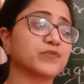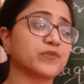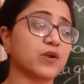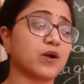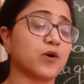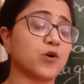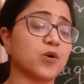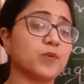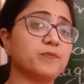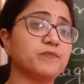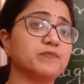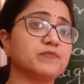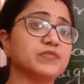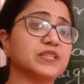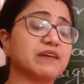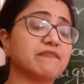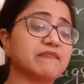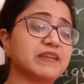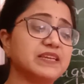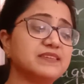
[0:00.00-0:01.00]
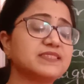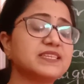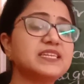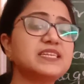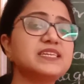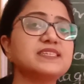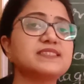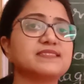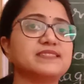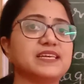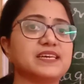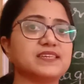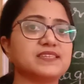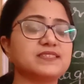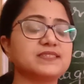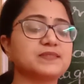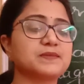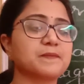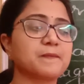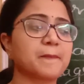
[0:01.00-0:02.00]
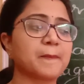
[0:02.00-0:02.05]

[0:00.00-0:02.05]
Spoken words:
crop. The reason is this: